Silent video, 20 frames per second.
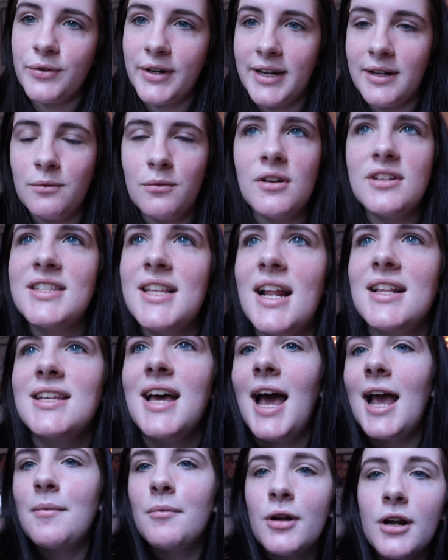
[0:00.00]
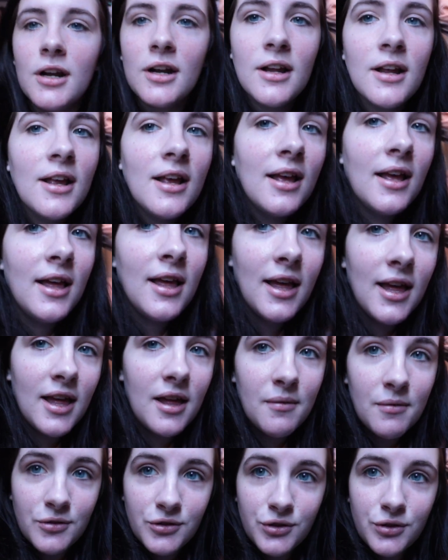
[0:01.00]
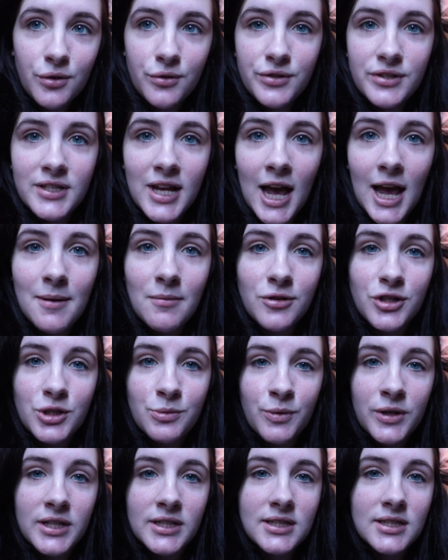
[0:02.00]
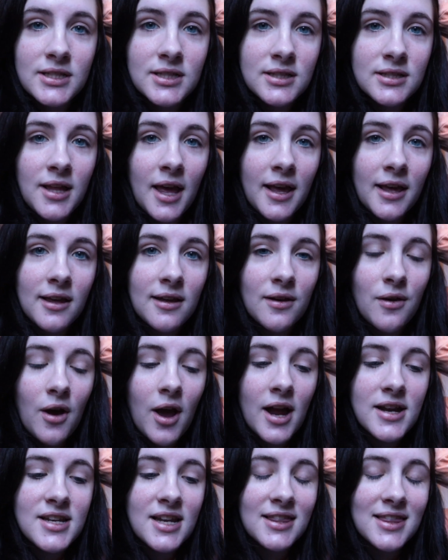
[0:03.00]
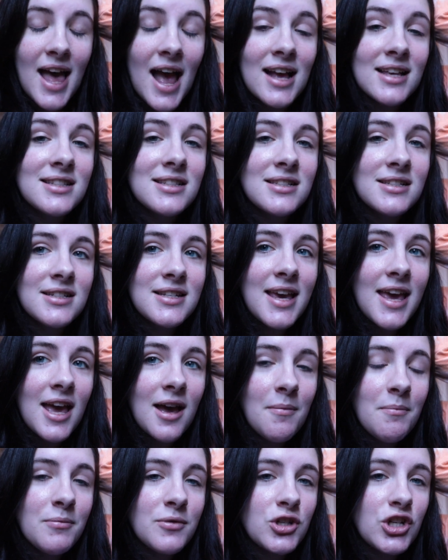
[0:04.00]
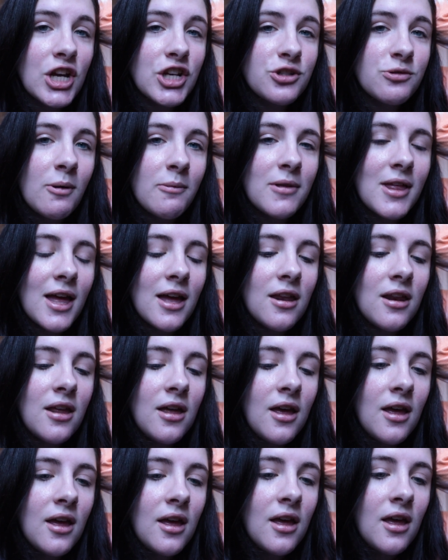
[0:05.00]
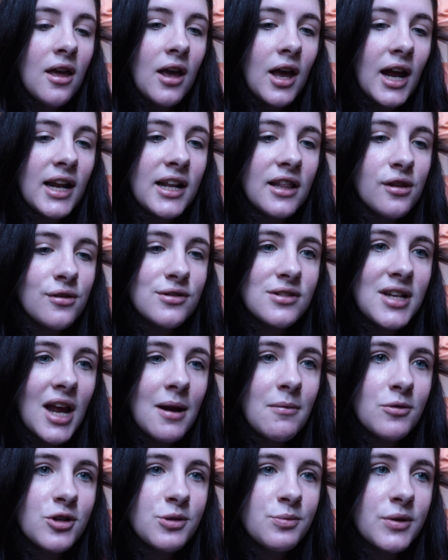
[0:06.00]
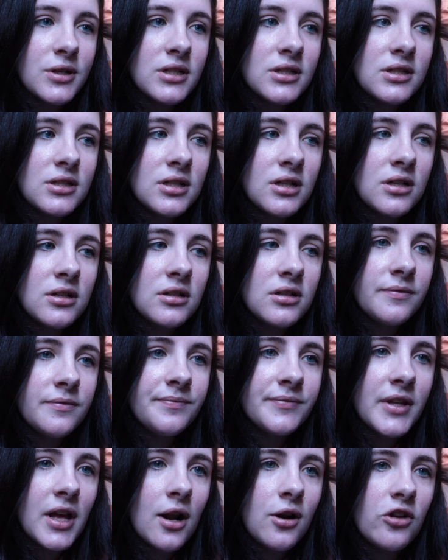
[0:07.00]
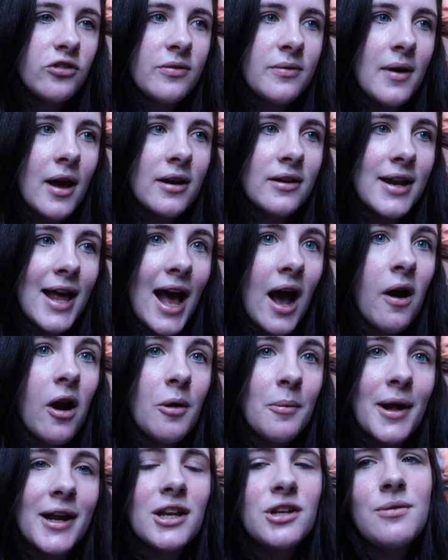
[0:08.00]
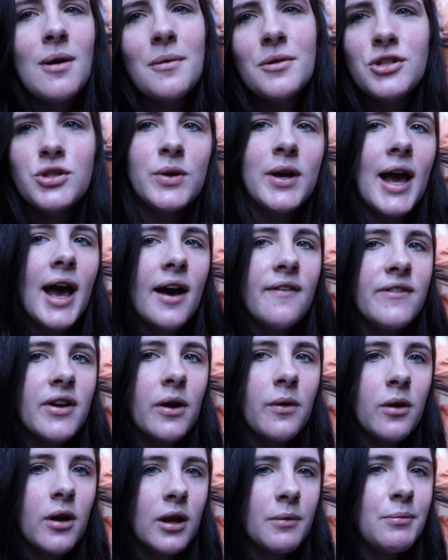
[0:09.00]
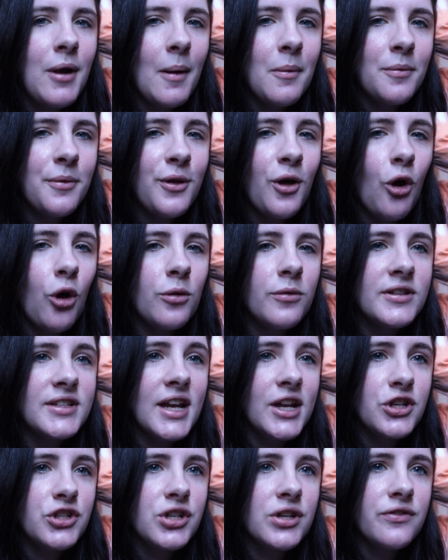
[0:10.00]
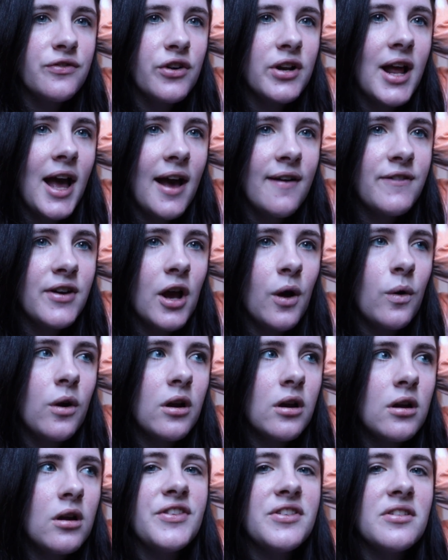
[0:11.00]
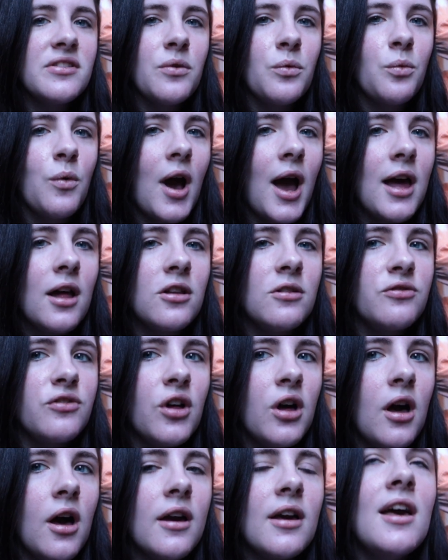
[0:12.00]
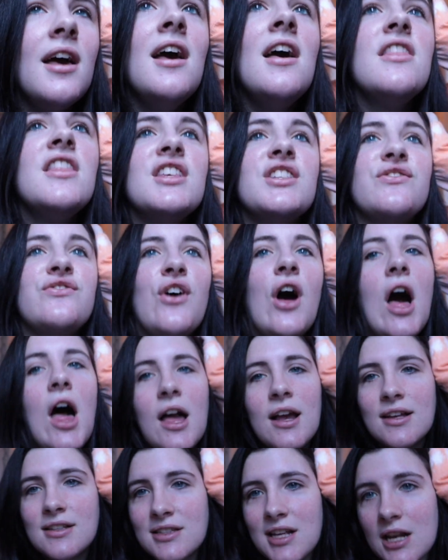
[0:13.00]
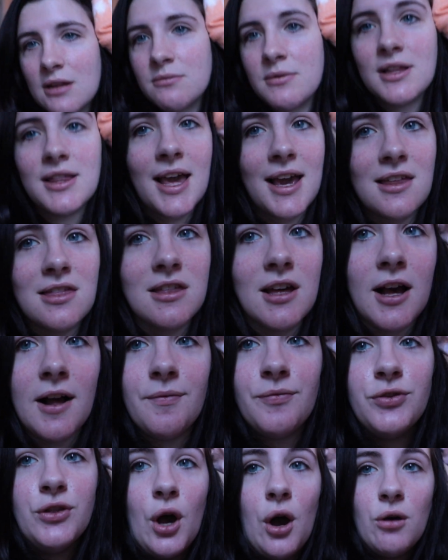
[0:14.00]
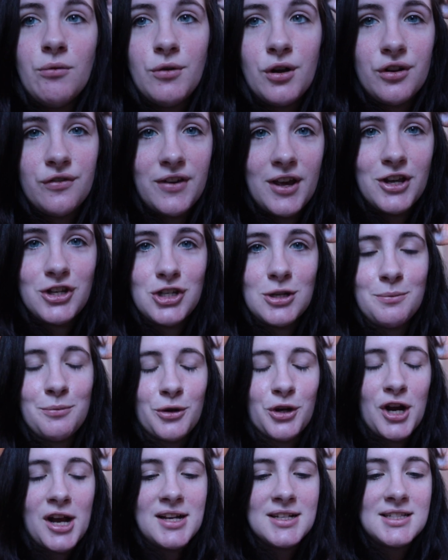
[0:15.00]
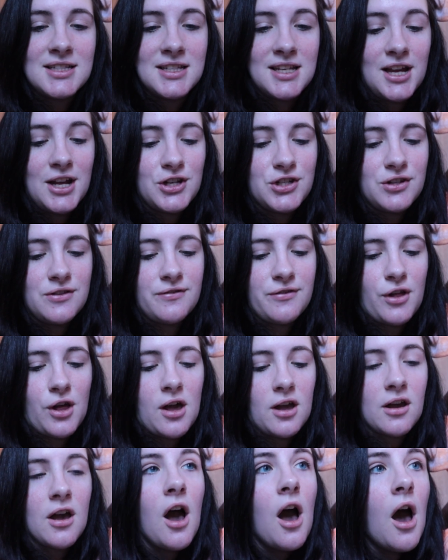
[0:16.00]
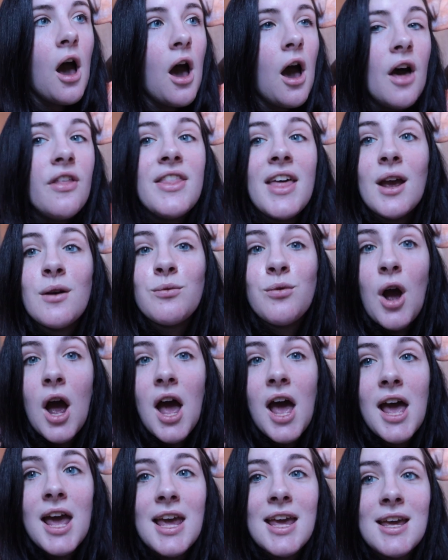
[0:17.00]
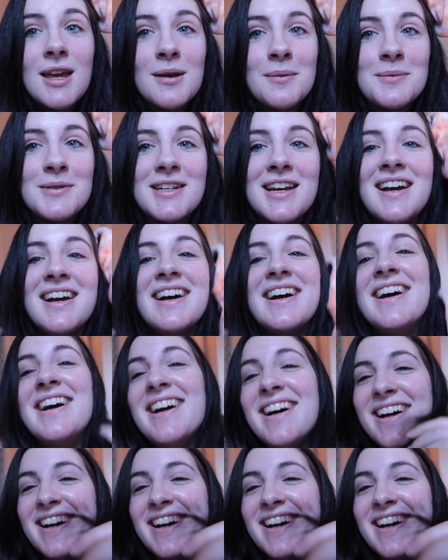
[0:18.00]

We'll set a timer and we'll do those timer sprints like I did last camp. Do you guys remember that? I did those timer sprints. I don't know if about an hour, but I can probably do a half hour. I can probably hold the tension for a half hour. This is a wild vlog. This vlog is going to be like the no motivation procrastination vlog. That rhymed. $5.